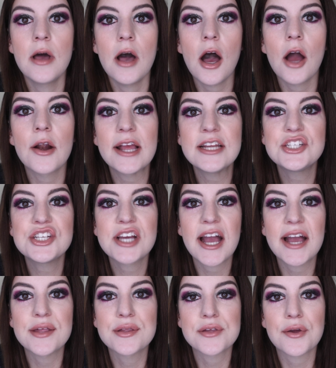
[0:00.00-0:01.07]
Alright you
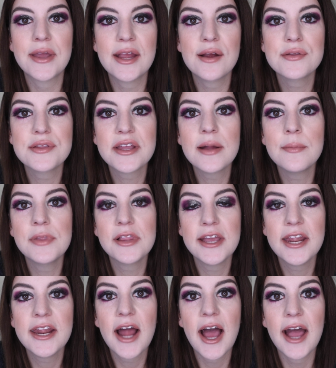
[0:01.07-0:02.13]
guys, so here's the
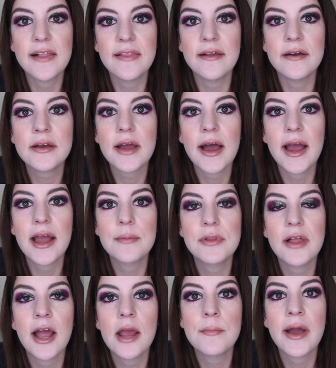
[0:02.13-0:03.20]
completed eye look. I
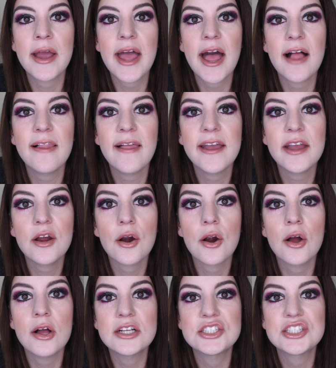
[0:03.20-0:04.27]
applied my LA
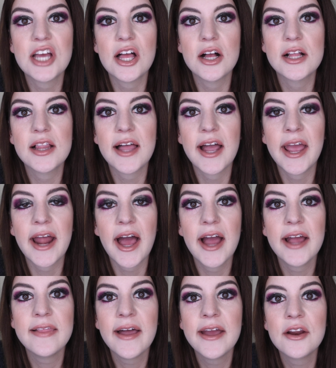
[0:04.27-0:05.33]
Girl Gel Glide
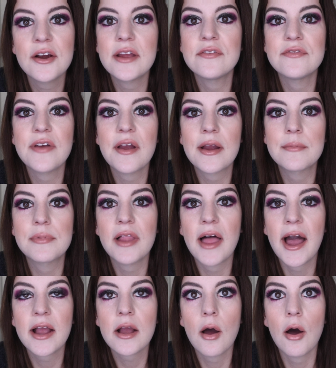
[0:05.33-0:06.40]
eyeliner in Very
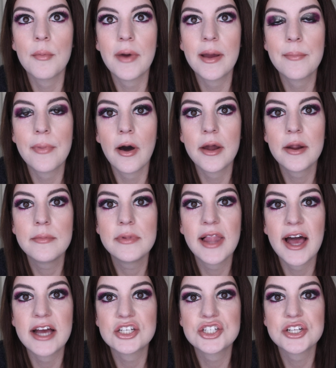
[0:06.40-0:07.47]
Black on my bottom
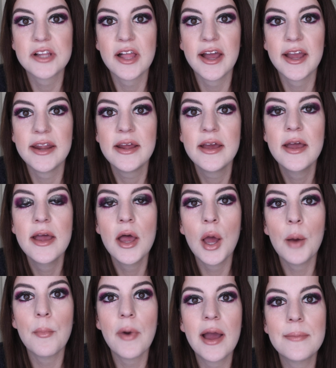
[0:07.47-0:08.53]
lash line,
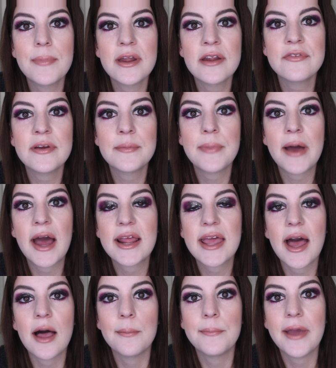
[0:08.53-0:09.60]
my Benefit Bad
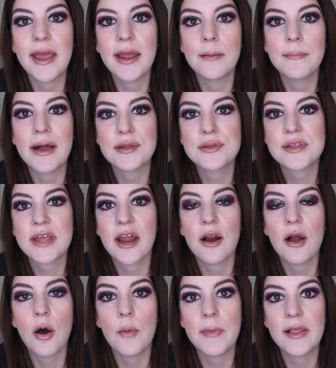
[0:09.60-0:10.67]
Gal Bang
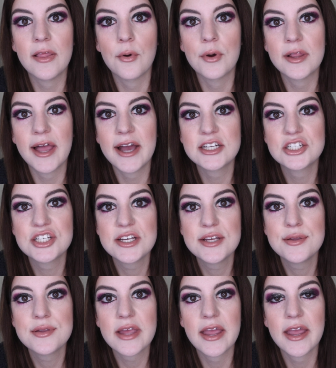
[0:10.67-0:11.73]
mascara on my lower
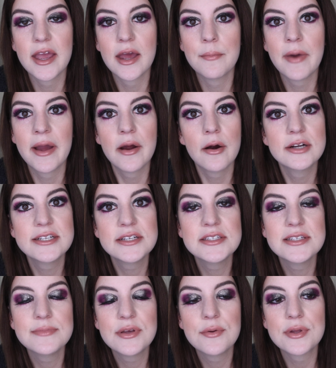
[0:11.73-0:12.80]
lashes, and my Ardell
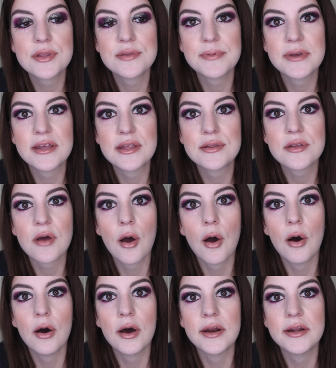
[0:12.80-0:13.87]
Demi Wispies
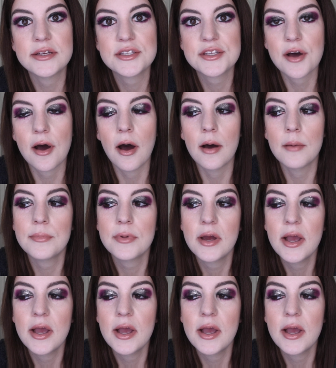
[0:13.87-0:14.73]
on top.